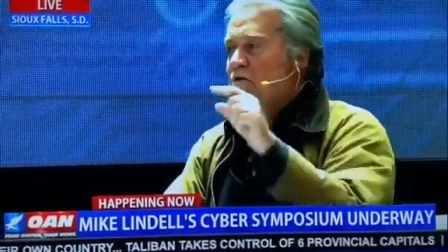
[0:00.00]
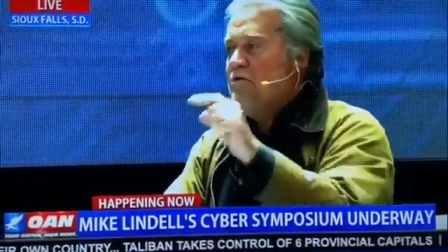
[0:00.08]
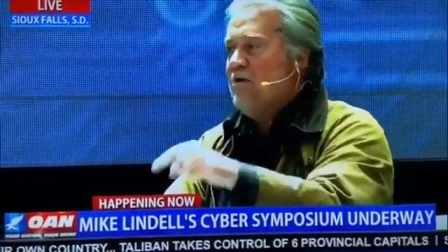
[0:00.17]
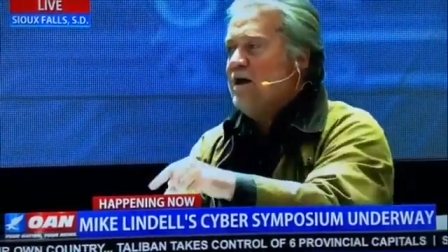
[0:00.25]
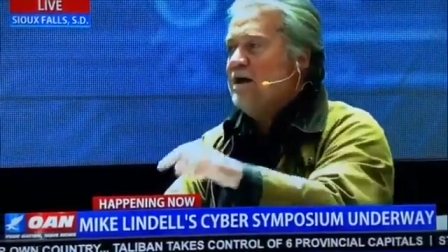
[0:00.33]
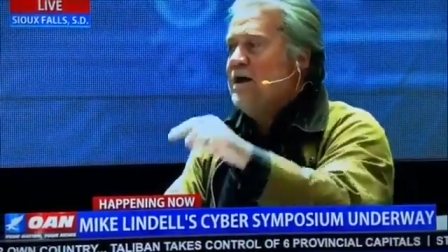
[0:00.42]

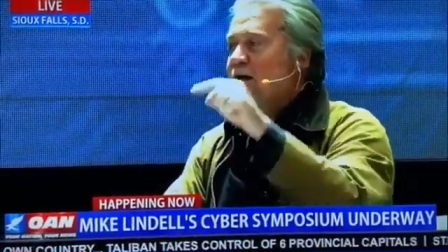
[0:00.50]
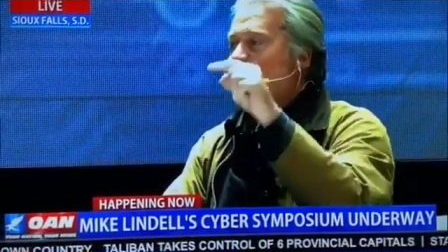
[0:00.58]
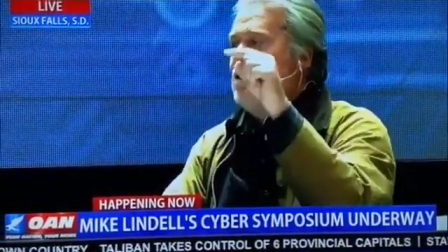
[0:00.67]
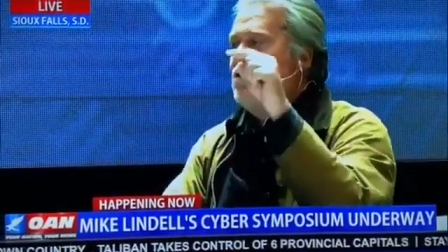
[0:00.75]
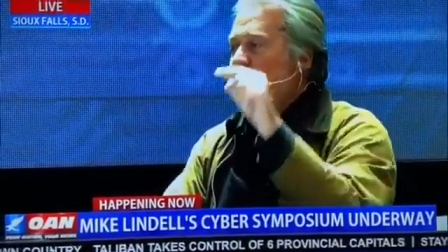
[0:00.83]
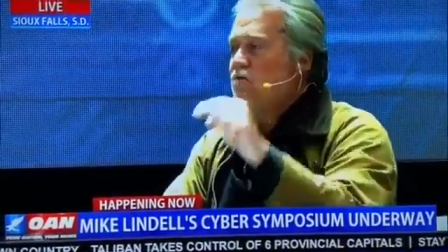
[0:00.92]
threatening
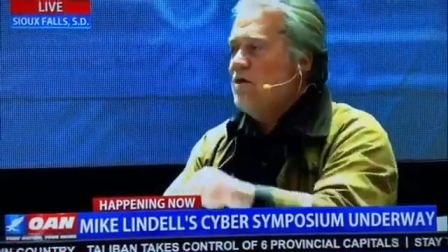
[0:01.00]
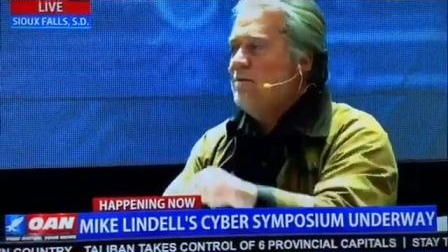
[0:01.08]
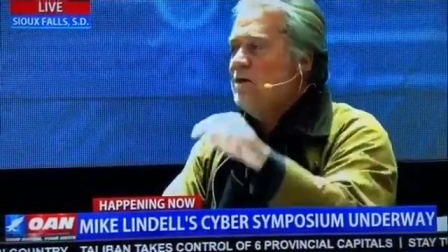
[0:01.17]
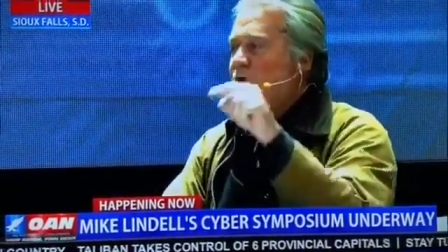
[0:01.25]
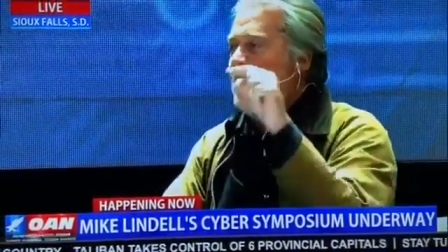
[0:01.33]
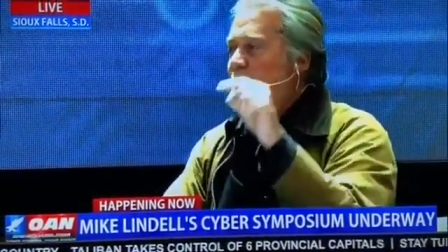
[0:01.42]

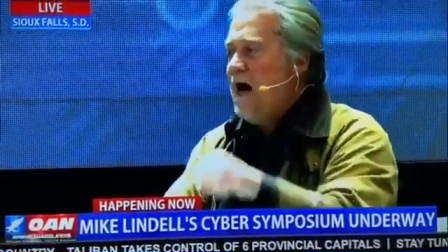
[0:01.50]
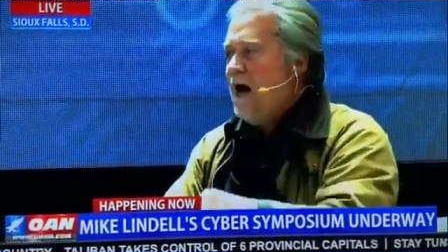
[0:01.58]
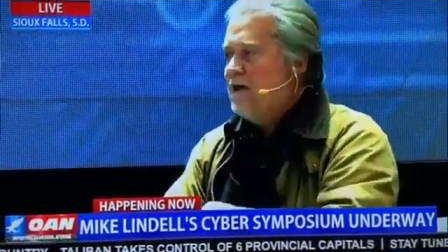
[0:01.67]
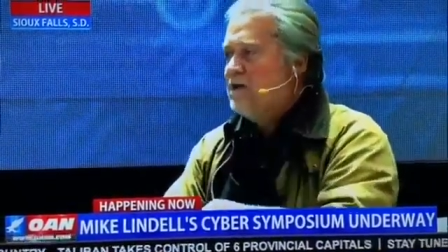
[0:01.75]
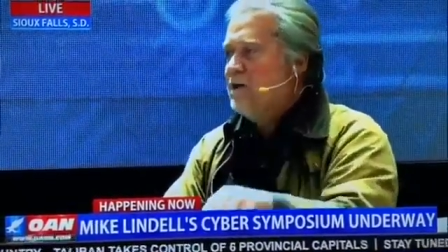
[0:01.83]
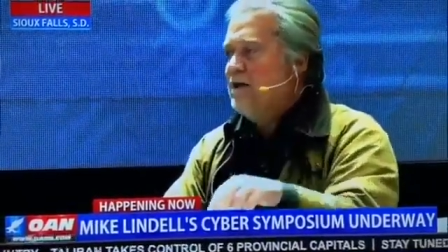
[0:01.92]
criminal
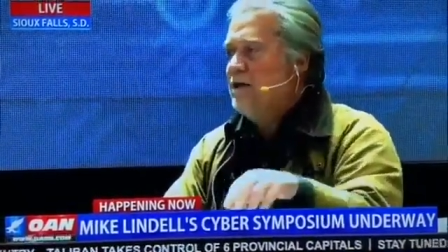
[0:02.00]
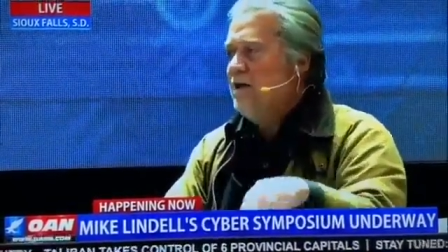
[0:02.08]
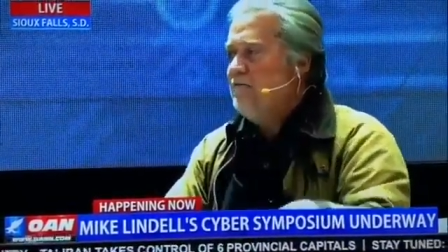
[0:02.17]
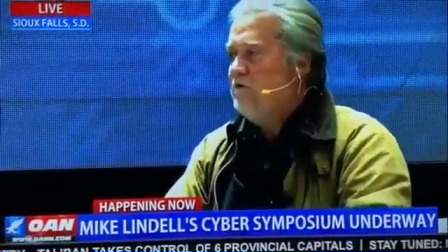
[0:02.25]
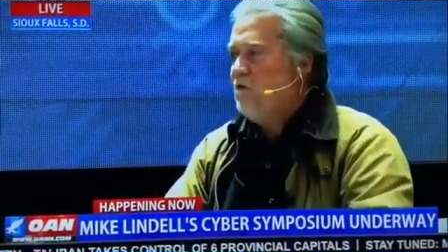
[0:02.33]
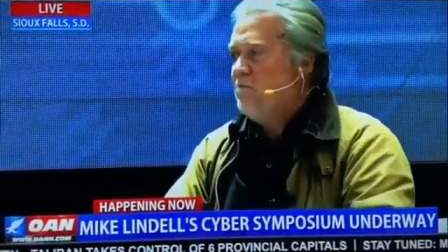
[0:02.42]
action
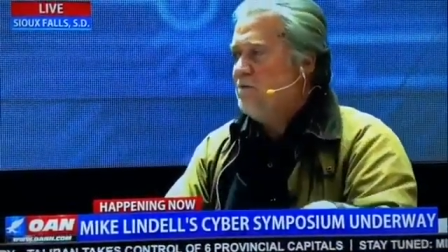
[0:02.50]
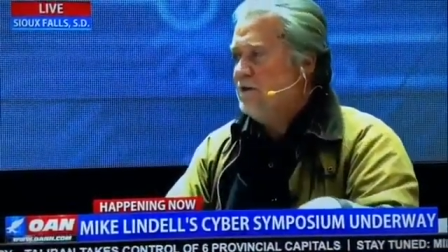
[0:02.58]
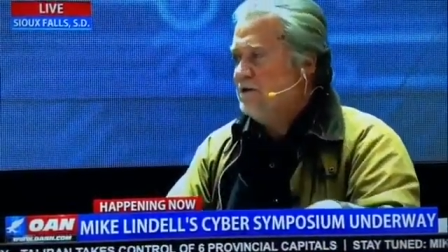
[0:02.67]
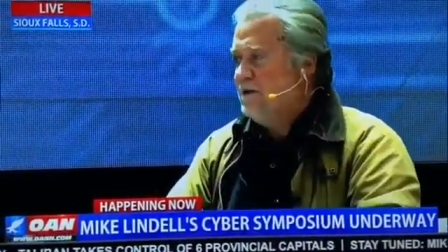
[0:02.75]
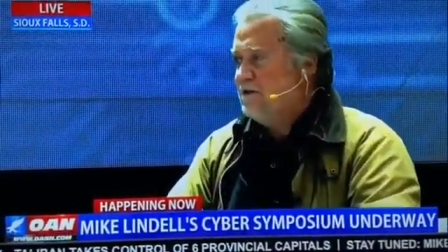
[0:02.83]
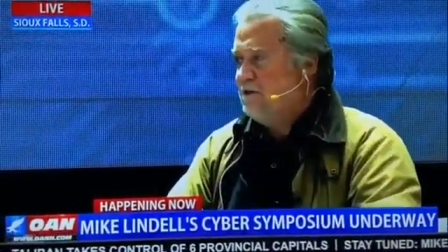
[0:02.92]
if you're
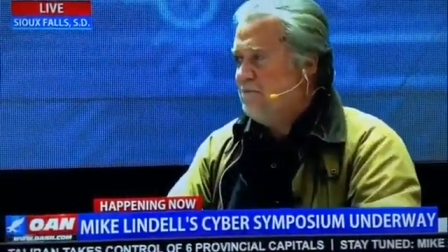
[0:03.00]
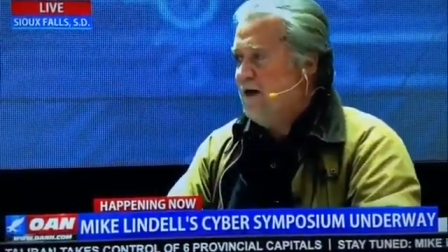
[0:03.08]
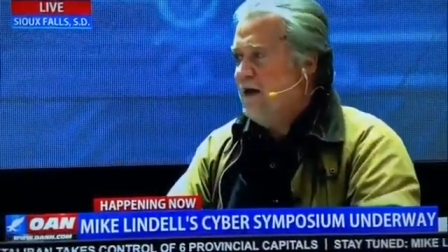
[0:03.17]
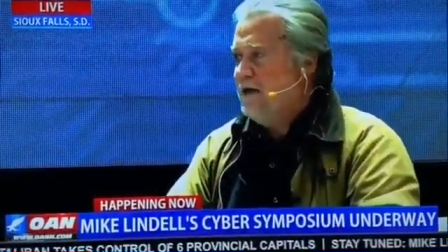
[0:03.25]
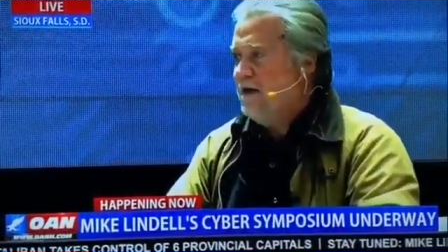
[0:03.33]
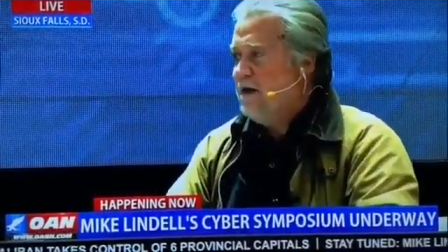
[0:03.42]

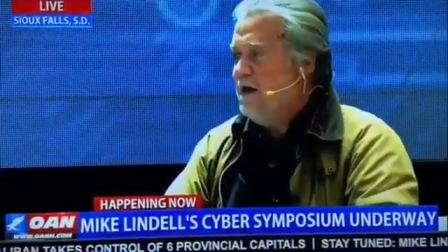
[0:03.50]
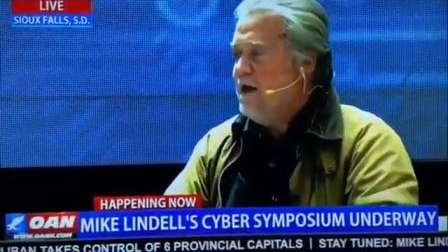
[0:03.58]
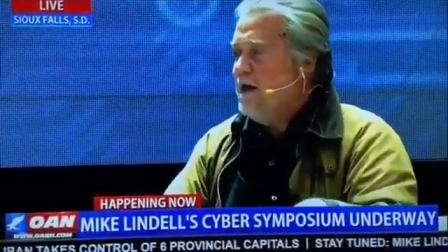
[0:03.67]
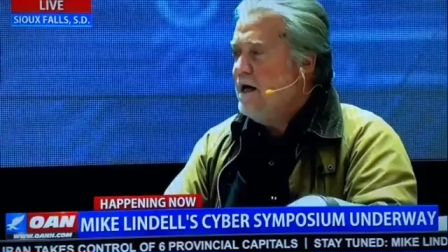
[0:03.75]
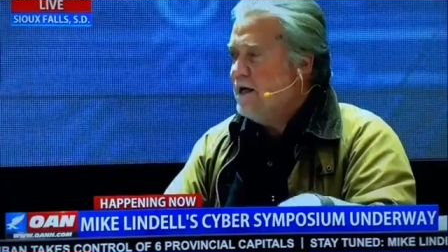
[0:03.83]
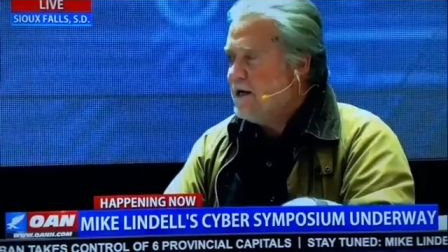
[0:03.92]
participating
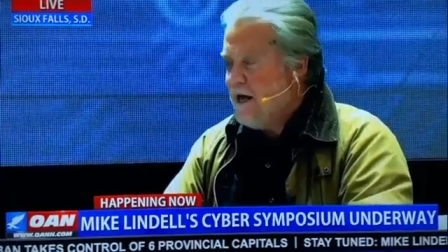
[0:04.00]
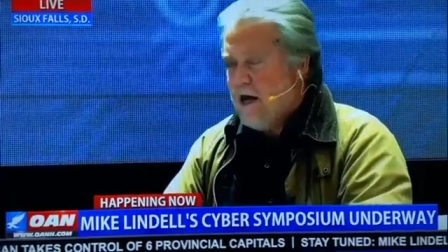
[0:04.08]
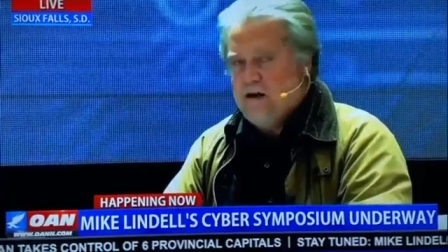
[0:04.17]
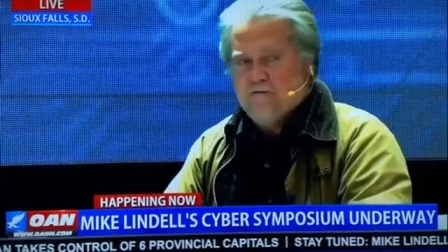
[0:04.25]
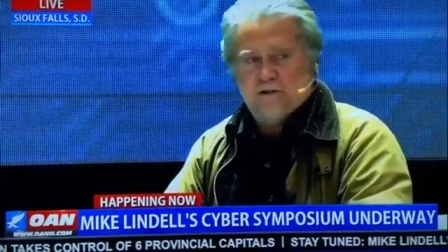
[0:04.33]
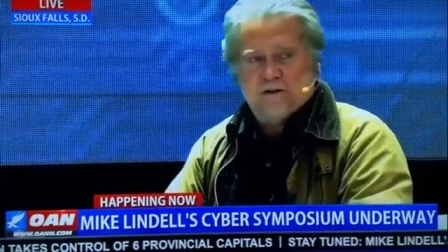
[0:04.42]
in a
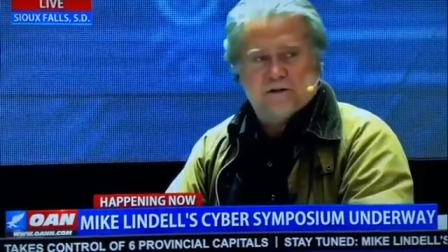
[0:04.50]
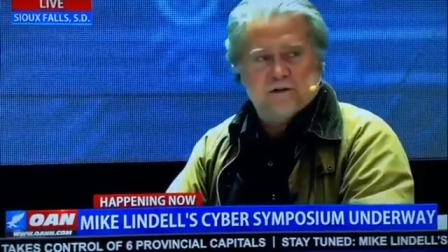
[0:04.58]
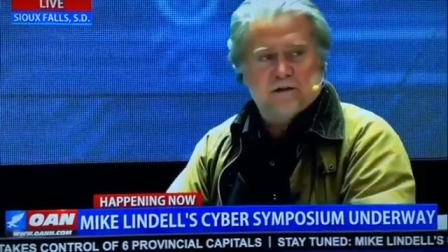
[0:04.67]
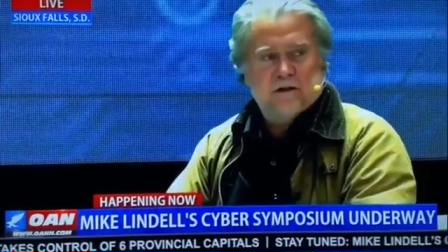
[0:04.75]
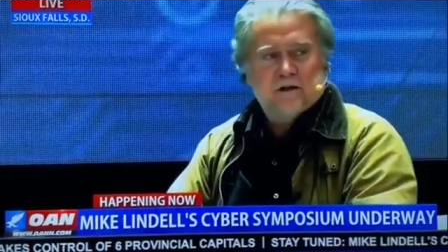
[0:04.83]
canvass.